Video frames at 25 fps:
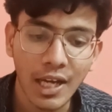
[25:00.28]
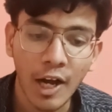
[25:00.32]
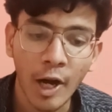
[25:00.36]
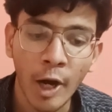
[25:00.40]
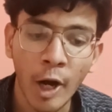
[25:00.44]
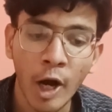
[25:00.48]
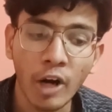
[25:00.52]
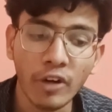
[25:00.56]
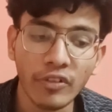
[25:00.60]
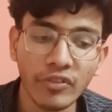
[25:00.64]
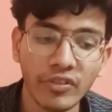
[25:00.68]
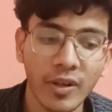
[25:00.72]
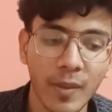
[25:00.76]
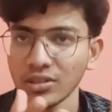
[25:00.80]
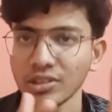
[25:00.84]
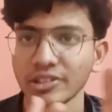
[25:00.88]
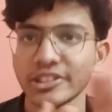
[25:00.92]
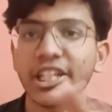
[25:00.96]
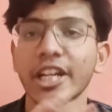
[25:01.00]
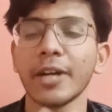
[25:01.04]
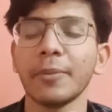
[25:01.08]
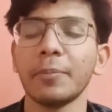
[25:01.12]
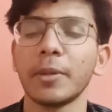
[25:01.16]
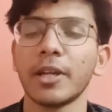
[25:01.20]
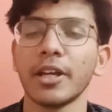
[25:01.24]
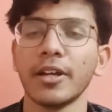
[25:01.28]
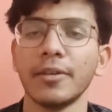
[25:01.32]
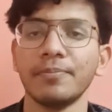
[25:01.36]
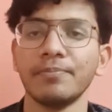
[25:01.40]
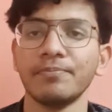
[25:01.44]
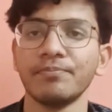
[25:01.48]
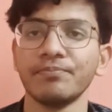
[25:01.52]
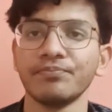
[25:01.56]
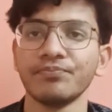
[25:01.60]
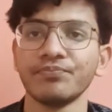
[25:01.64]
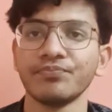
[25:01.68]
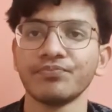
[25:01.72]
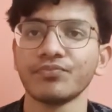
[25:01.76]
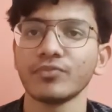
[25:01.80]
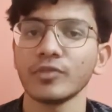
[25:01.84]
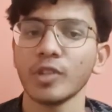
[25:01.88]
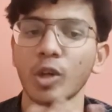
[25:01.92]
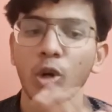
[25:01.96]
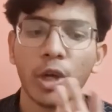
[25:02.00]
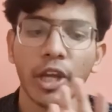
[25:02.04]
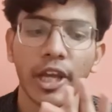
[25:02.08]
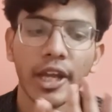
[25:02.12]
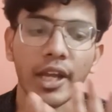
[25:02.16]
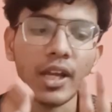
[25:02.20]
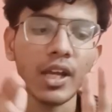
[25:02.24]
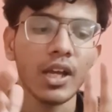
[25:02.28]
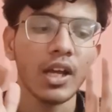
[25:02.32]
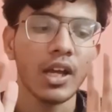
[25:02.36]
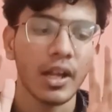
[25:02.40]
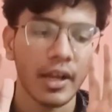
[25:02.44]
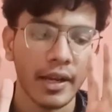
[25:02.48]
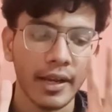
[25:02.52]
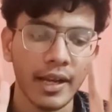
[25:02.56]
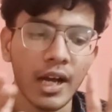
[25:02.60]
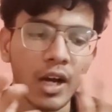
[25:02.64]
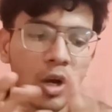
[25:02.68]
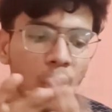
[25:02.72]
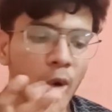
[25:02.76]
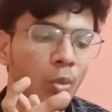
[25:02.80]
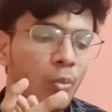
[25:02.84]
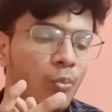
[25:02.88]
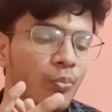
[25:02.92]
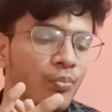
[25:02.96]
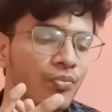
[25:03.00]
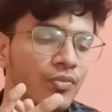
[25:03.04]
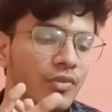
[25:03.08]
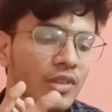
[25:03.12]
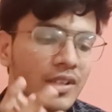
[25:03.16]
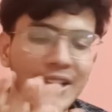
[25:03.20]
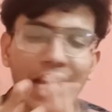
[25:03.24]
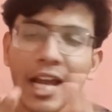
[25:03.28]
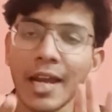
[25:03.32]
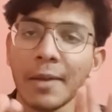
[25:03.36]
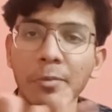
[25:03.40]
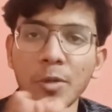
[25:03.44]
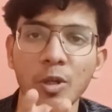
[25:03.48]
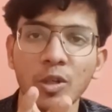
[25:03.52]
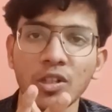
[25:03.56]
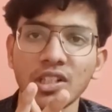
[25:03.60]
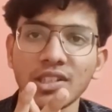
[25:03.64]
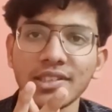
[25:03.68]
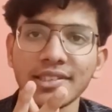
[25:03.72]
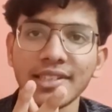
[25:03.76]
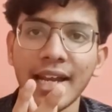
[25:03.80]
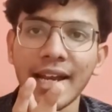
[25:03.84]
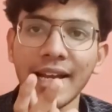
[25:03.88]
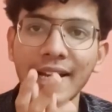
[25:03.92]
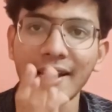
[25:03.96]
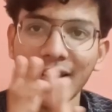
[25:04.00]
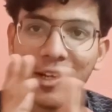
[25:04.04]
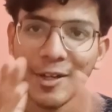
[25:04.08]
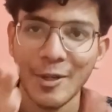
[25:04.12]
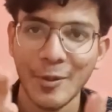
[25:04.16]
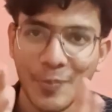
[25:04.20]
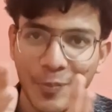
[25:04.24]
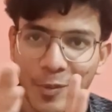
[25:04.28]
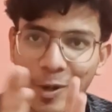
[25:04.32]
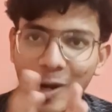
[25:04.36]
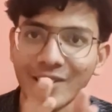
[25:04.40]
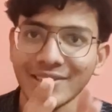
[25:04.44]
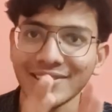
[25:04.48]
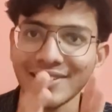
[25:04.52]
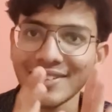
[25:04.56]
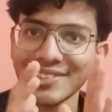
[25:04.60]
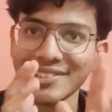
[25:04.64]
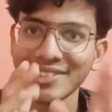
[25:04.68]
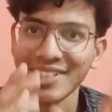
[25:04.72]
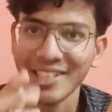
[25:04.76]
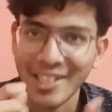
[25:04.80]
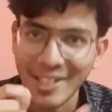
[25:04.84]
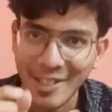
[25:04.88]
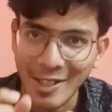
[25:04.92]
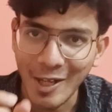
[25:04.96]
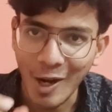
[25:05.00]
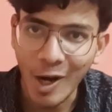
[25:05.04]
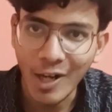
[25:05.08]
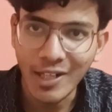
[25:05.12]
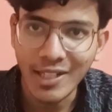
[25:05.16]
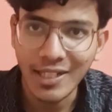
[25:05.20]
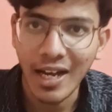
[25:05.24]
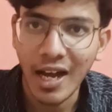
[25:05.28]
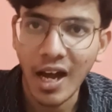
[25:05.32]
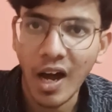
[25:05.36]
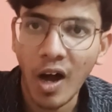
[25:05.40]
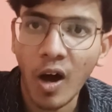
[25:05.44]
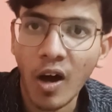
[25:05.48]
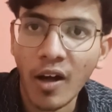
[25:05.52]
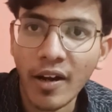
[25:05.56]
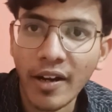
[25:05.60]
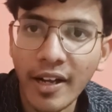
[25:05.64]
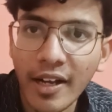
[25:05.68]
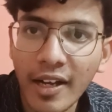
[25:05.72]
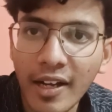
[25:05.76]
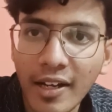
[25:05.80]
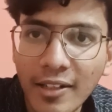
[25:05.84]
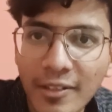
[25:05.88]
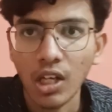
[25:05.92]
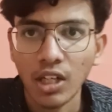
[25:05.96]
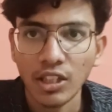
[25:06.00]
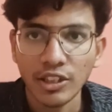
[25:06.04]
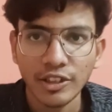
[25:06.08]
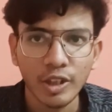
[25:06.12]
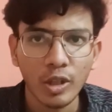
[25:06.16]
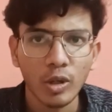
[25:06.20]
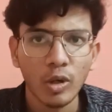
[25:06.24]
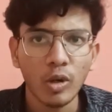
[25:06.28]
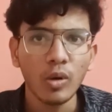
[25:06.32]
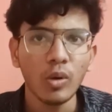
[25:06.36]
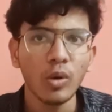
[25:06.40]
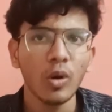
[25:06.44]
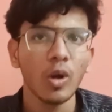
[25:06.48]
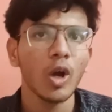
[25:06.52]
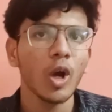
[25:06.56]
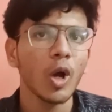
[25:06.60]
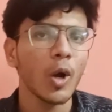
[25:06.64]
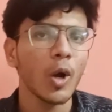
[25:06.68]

of script. Okay, now time to understand process.org. So